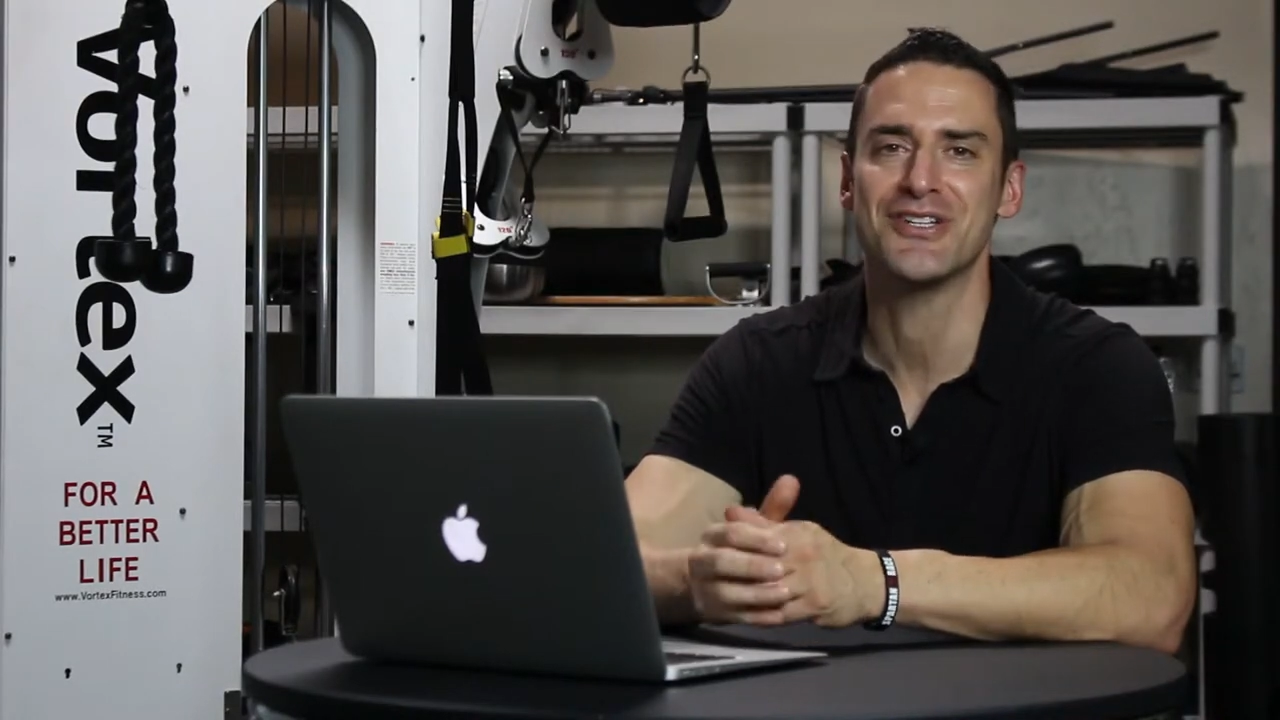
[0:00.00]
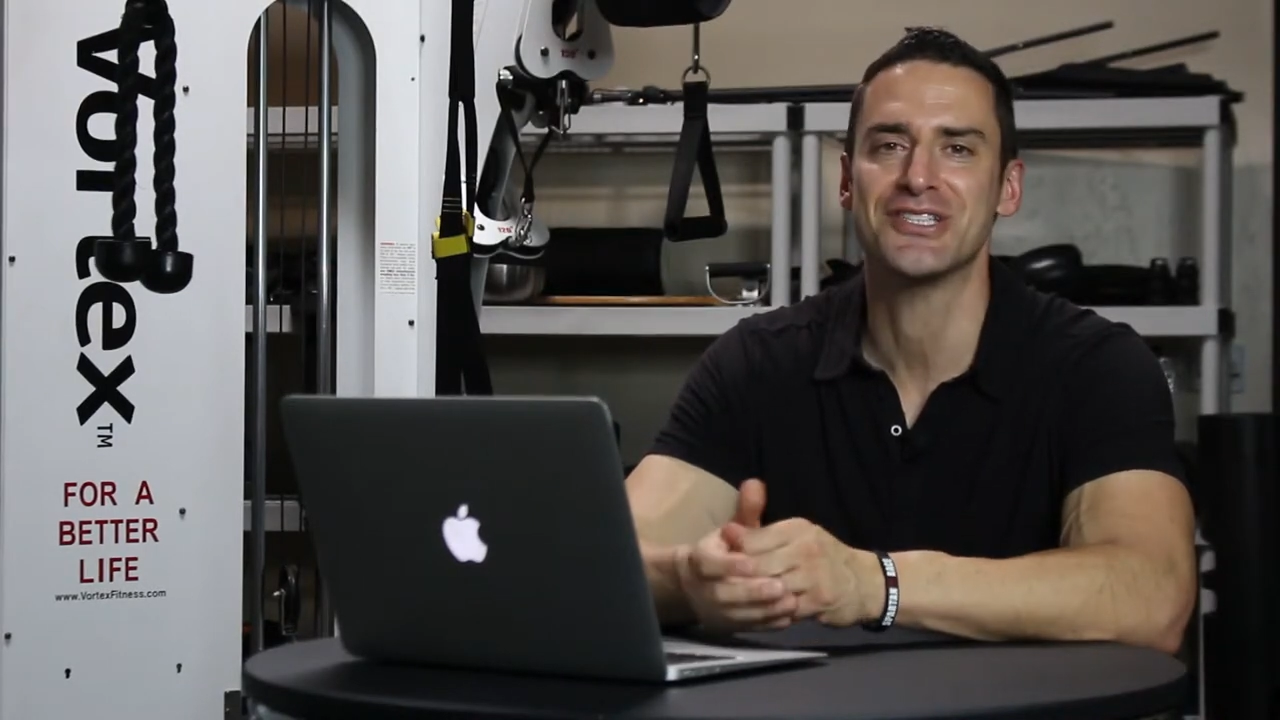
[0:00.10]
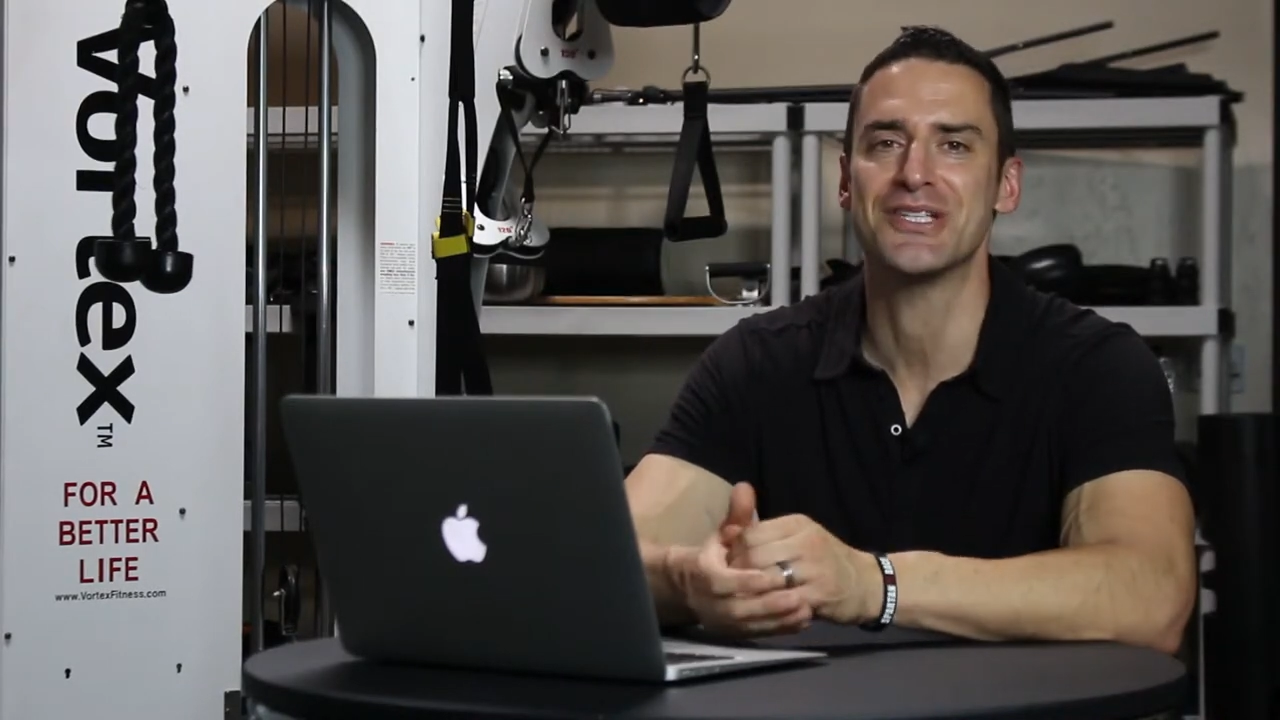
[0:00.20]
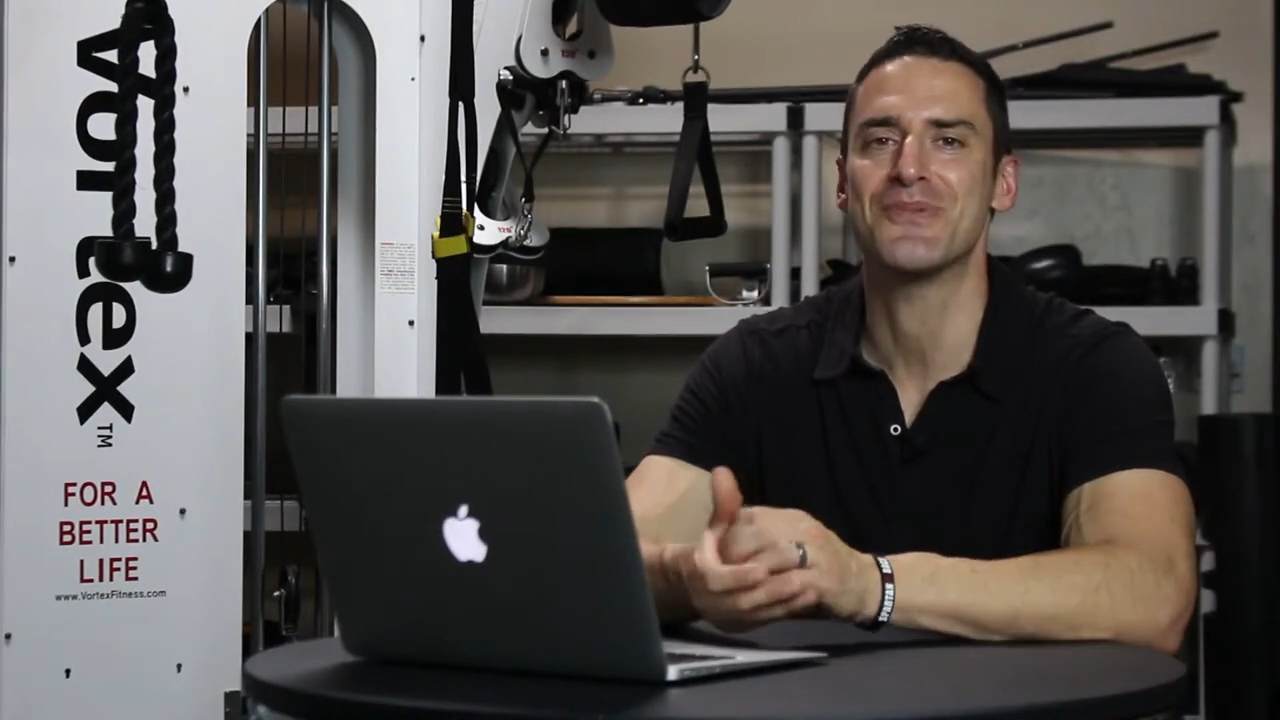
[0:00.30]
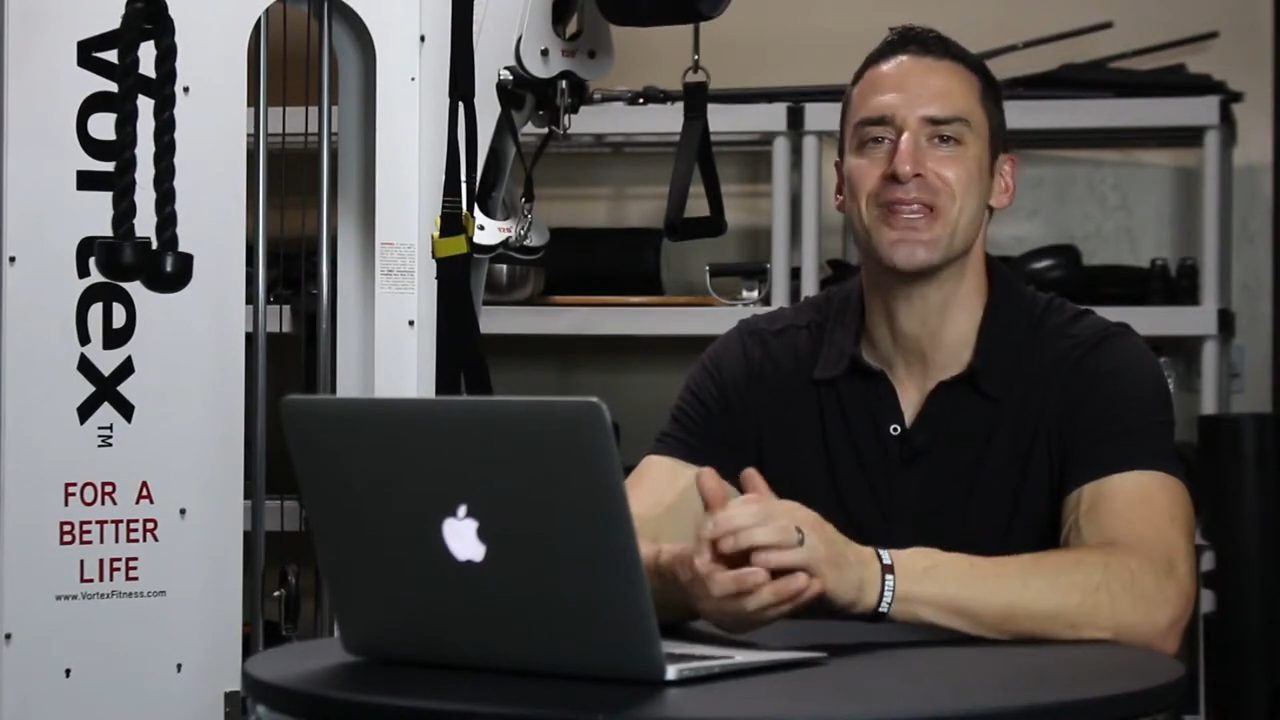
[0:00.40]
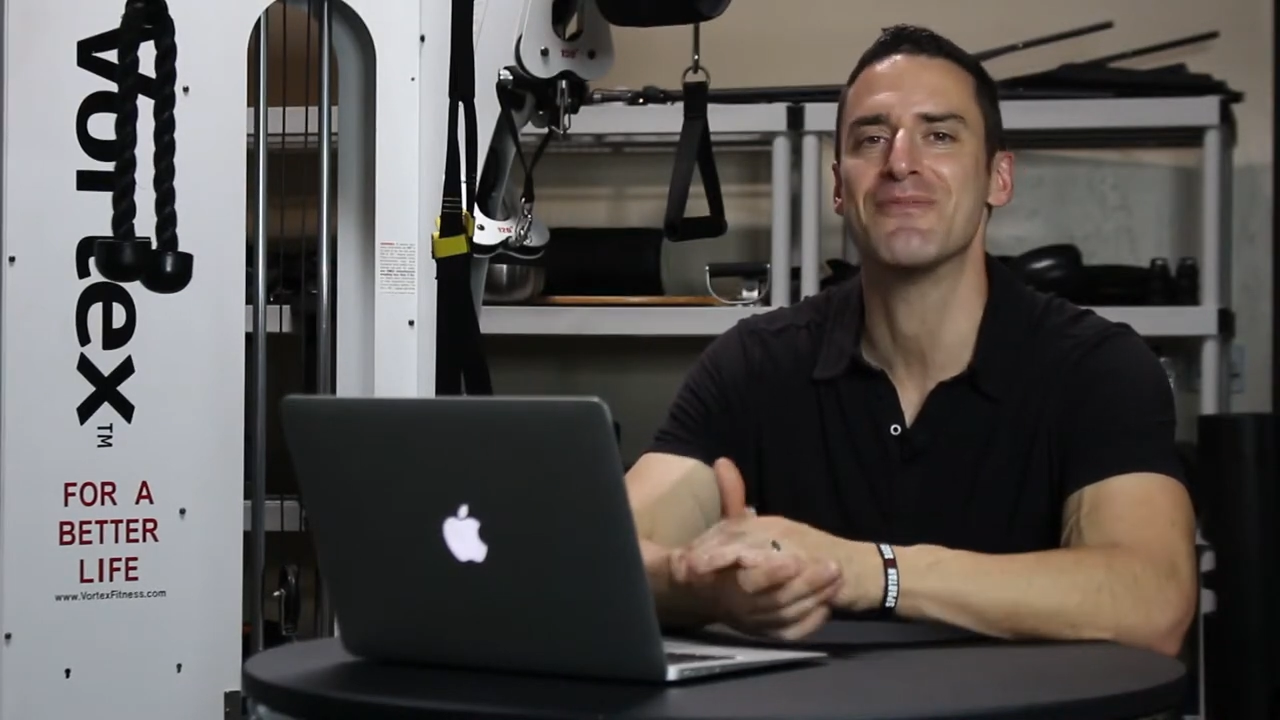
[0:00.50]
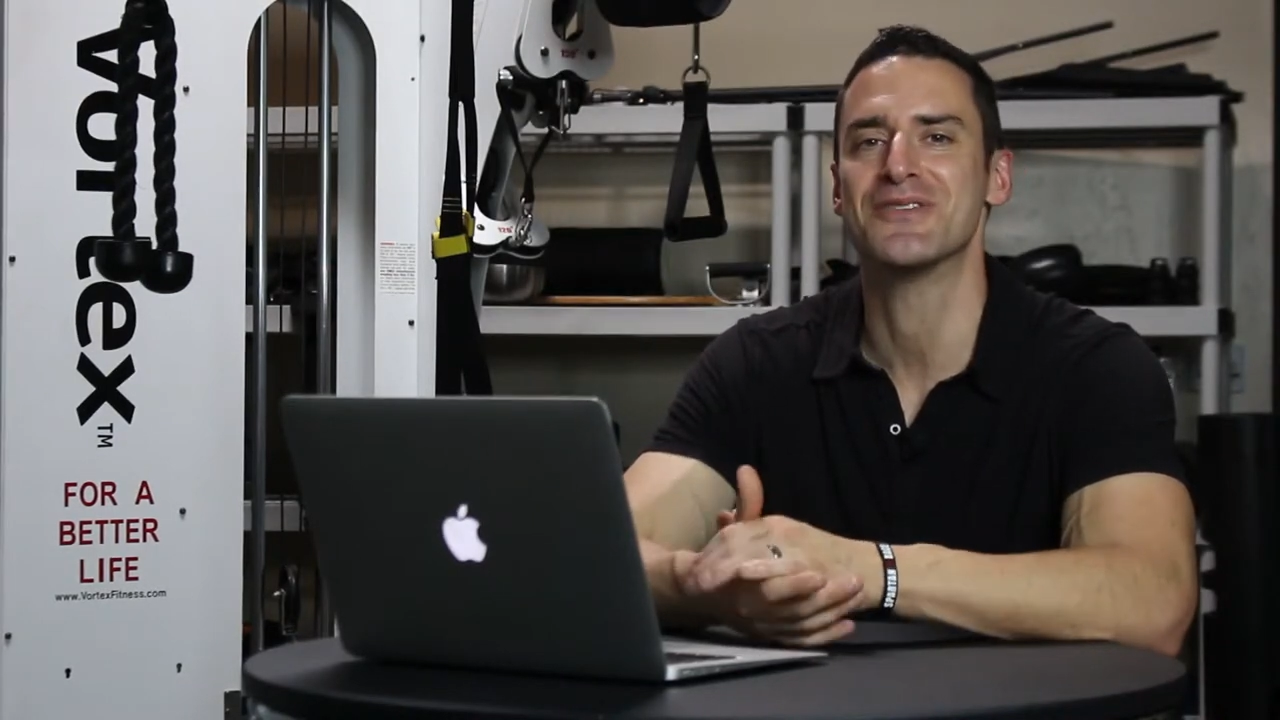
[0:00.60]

asleep on that